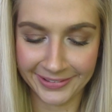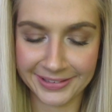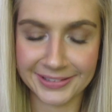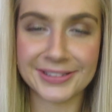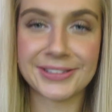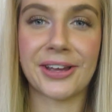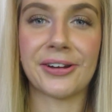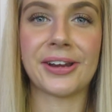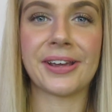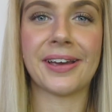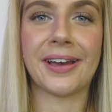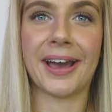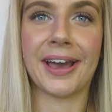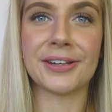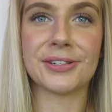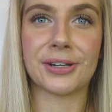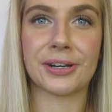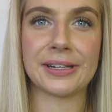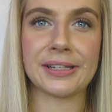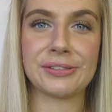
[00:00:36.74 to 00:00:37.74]
sorry, I
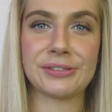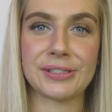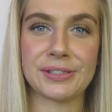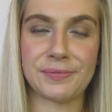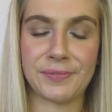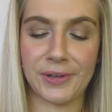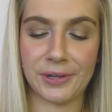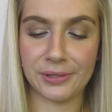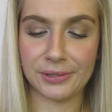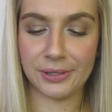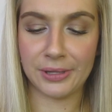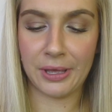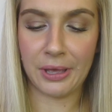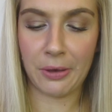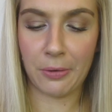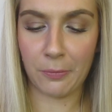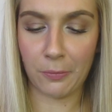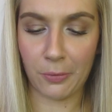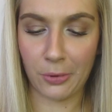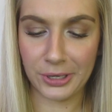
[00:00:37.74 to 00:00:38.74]
totally just felt
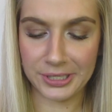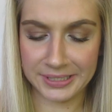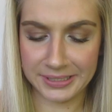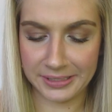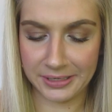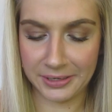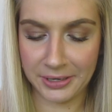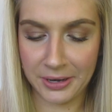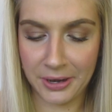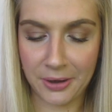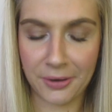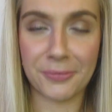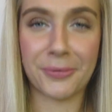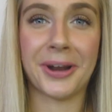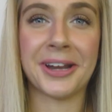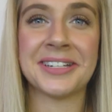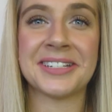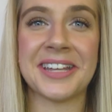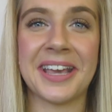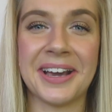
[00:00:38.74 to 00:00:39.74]
water
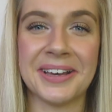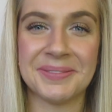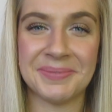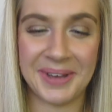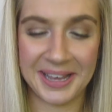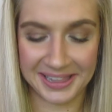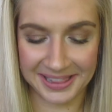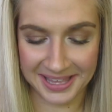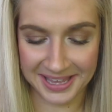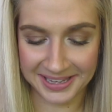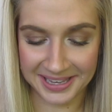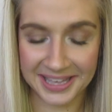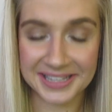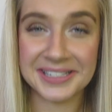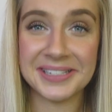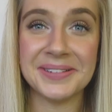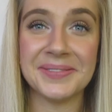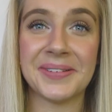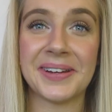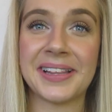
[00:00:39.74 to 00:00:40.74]
run down my leg. I
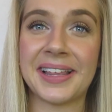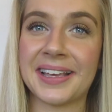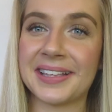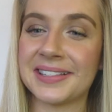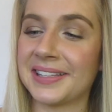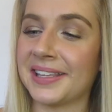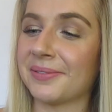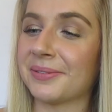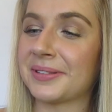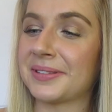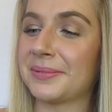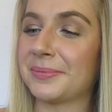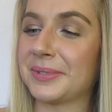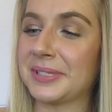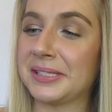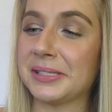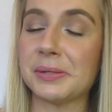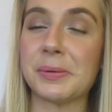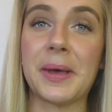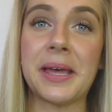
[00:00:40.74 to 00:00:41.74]
didn't realize they was
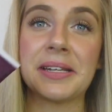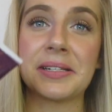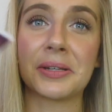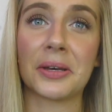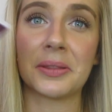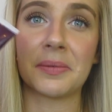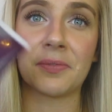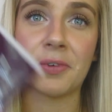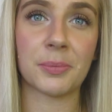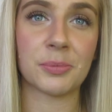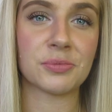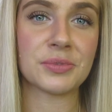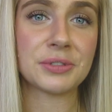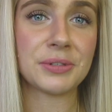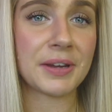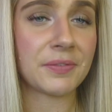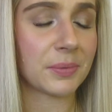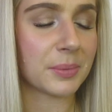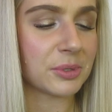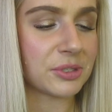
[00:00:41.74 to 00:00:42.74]
still wet. Got them
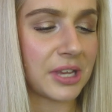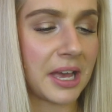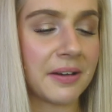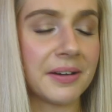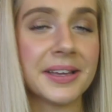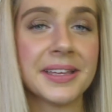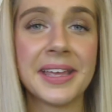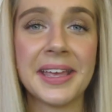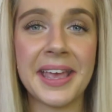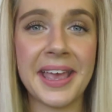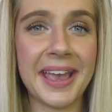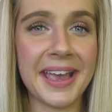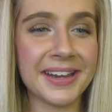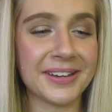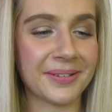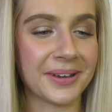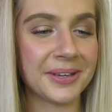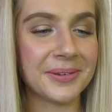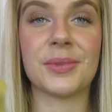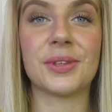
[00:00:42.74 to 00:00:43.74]
straight from the shower.
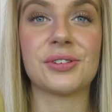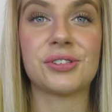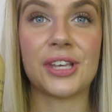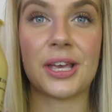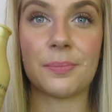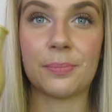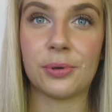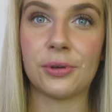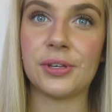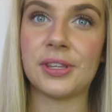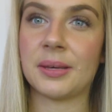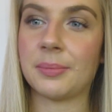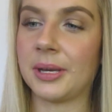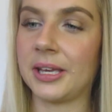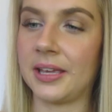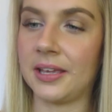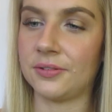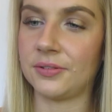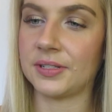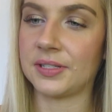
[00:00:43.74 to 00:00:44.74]
Anyway, the shampoo that my
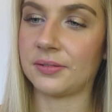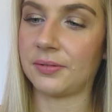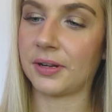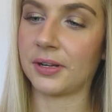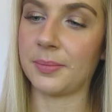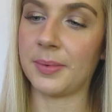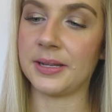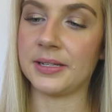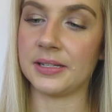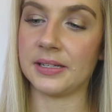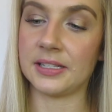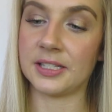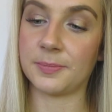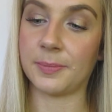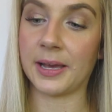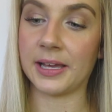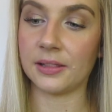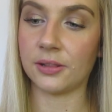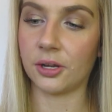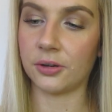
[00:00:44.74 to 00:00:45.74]
hairdresser recommended, it's
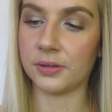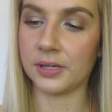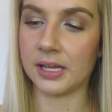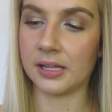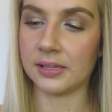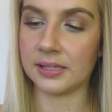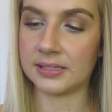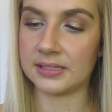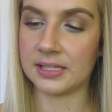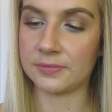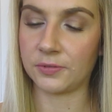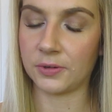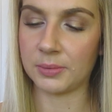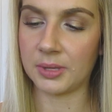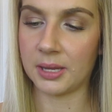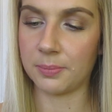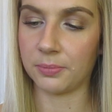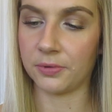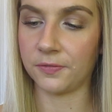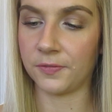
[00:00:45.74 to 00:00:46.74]
by L'Oreal. It's from
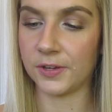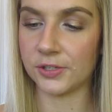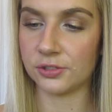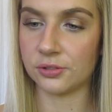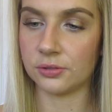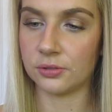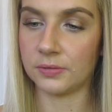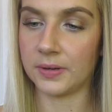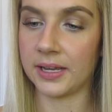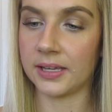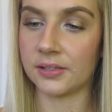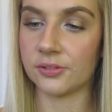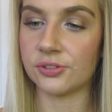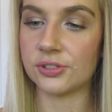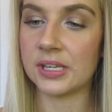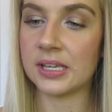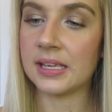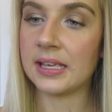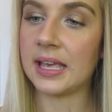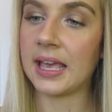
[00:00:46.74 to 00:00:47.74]
their Professionnel
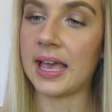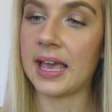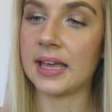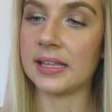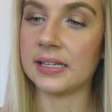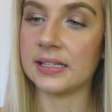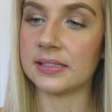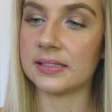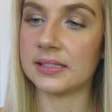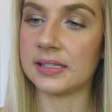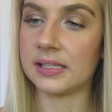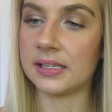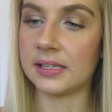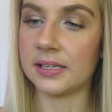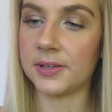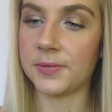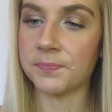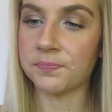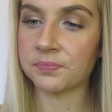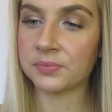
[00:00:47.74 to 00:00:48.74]
range, and it's
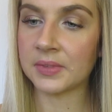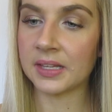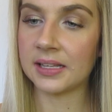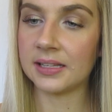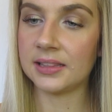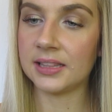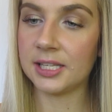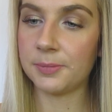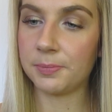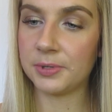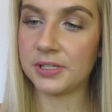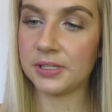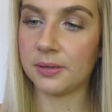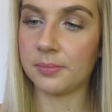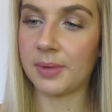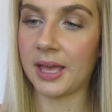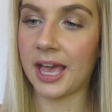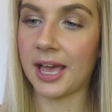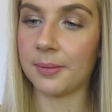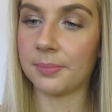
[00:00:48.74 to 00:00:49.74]
the
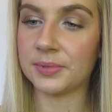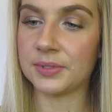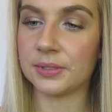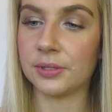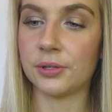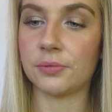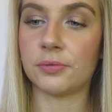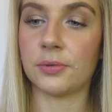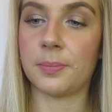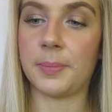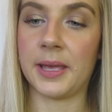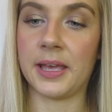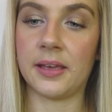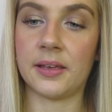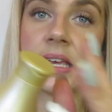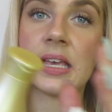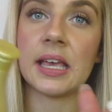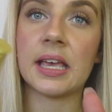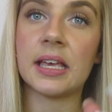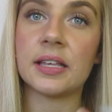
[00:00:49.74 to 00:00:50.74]
Lipidem Absolute
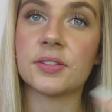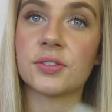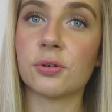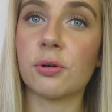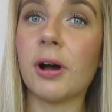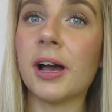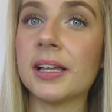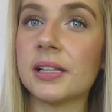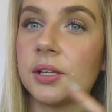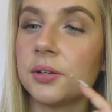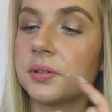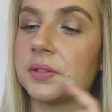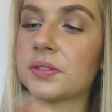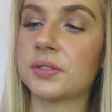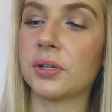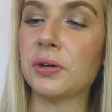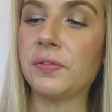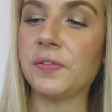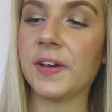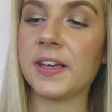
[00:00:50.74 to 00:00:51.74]
Repair. It's quite low in
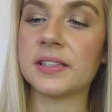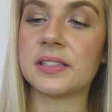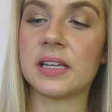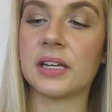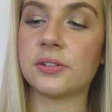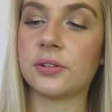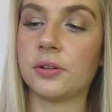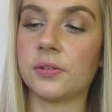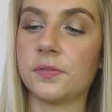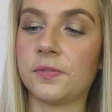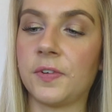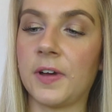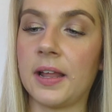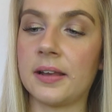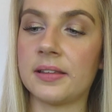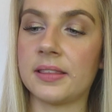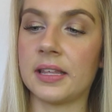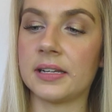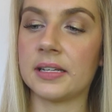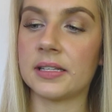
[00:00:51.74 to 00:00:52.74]
sulfates. I don't
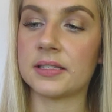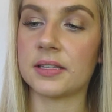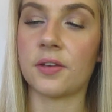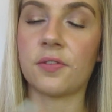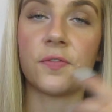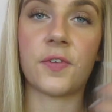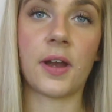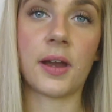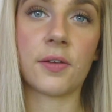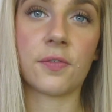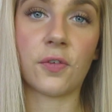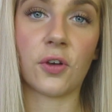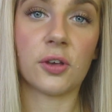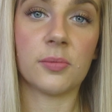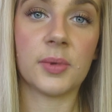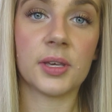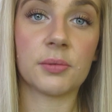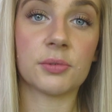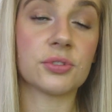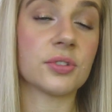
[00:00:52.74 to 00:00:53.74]
find that it's very
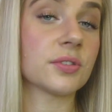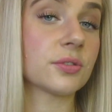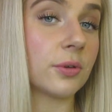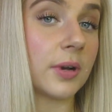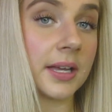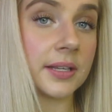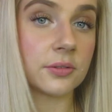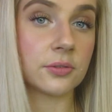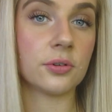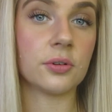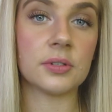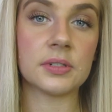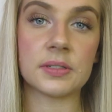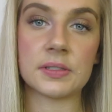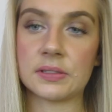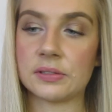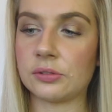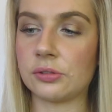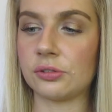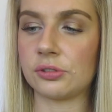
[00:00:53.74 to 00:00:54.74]
foaming, which is quite good.
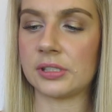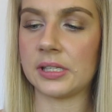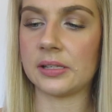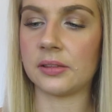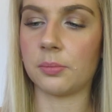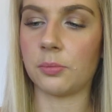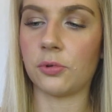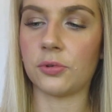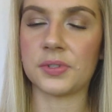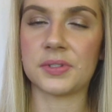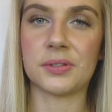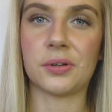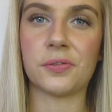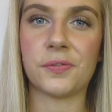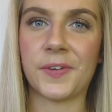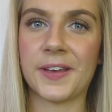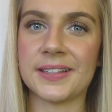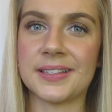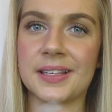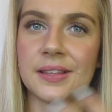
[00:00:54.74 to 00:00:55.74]
Usually the more
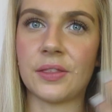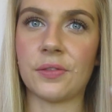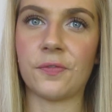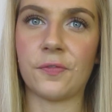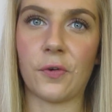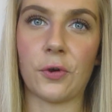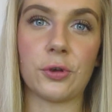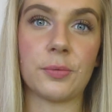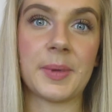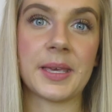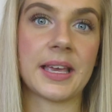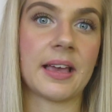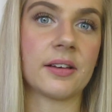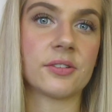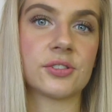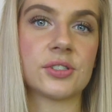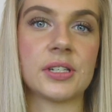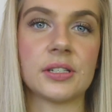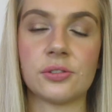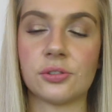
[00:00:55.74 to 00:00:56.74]
sulfates and foaming
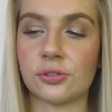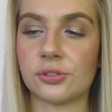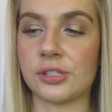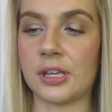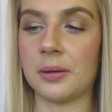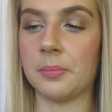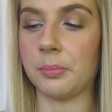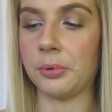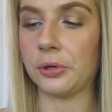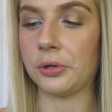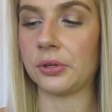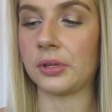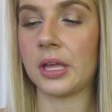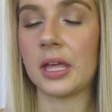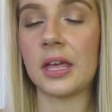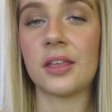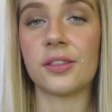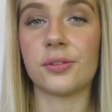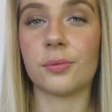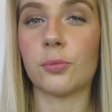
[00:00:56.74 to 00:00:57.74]
action in your shampoo,
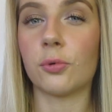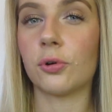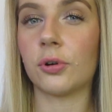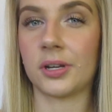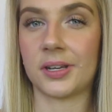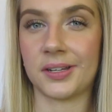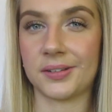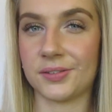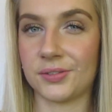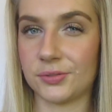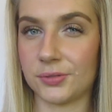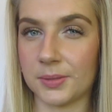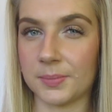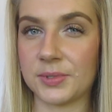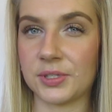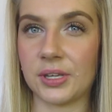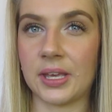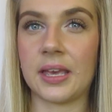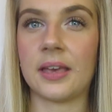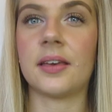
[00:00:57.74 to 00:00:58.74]
the more it kind of
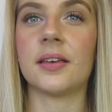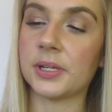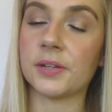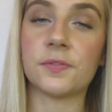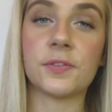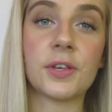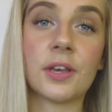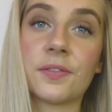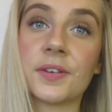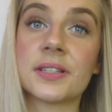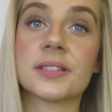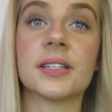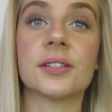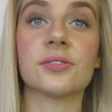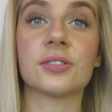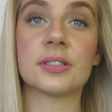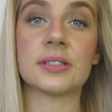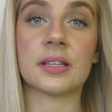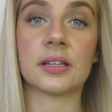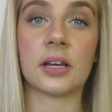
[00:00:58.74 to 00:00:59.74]
strips your hair. But if you have
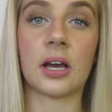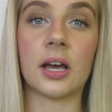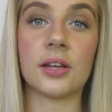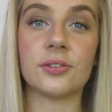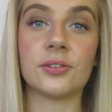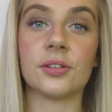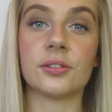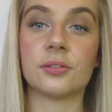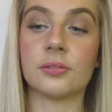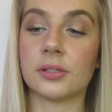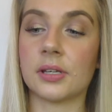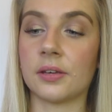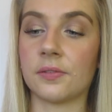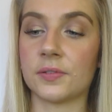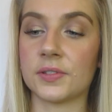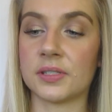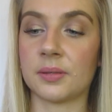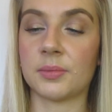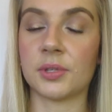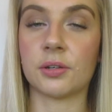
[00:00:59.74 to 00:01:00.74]
extensions like I do and you're looking
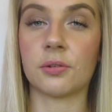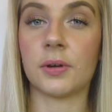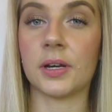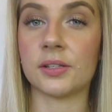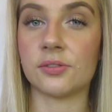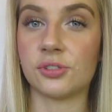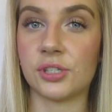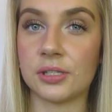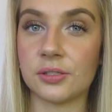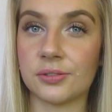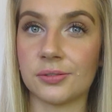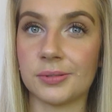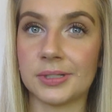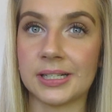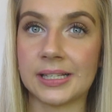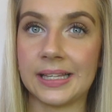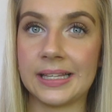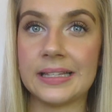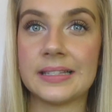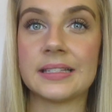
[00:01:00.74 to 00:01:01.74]
for something quite gentle and
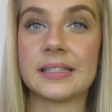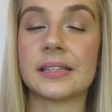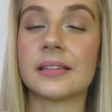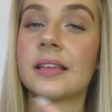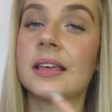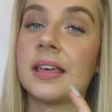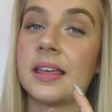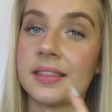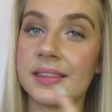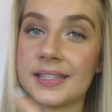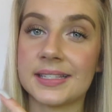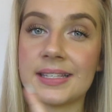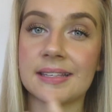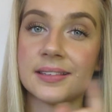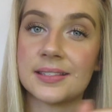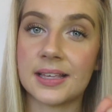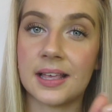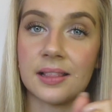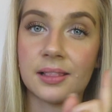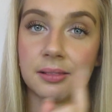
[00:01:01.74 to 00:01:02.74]
cleansing, this
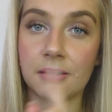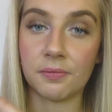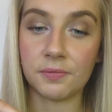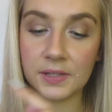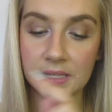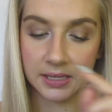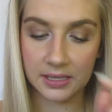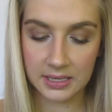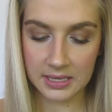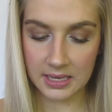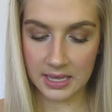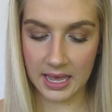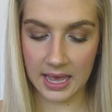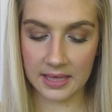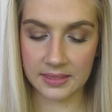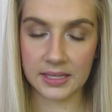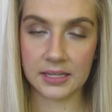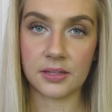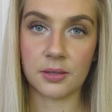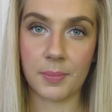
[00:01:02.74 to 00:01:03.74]
is lovely.
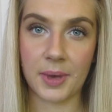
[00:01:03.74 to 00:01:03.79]
And then the